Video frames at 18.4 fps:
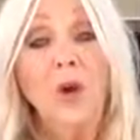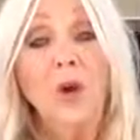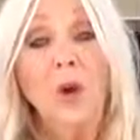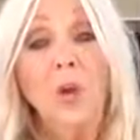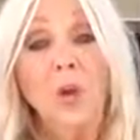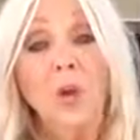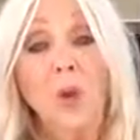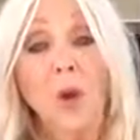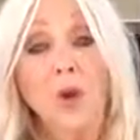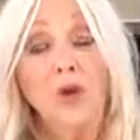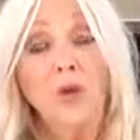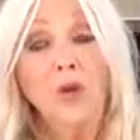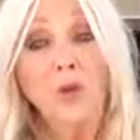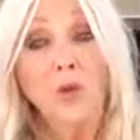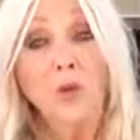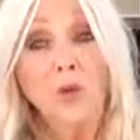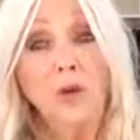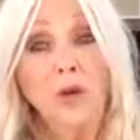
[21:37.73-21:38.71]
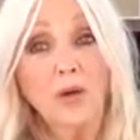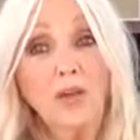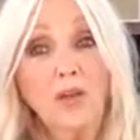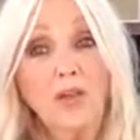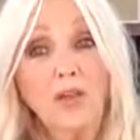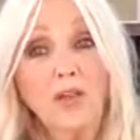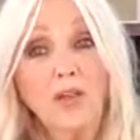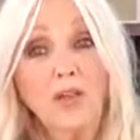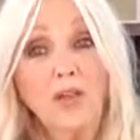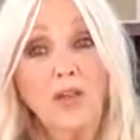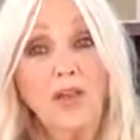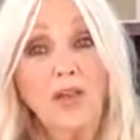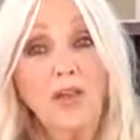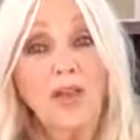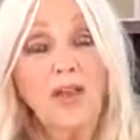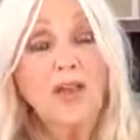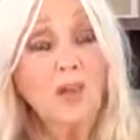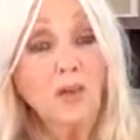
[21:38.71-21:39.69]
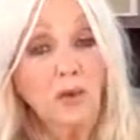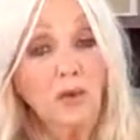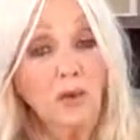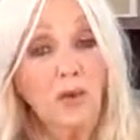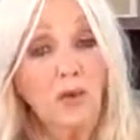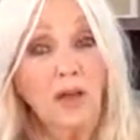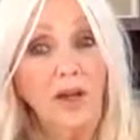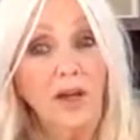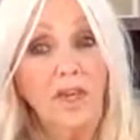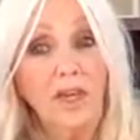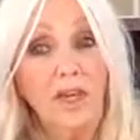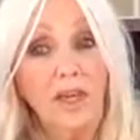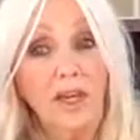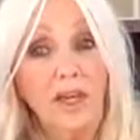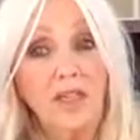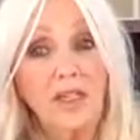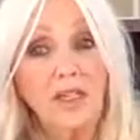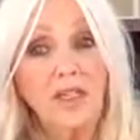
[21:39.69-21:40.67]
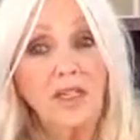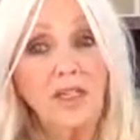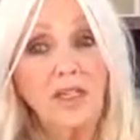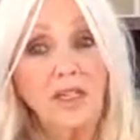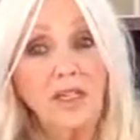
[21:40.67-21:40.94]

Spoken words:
what you want, that's all you'll ever get.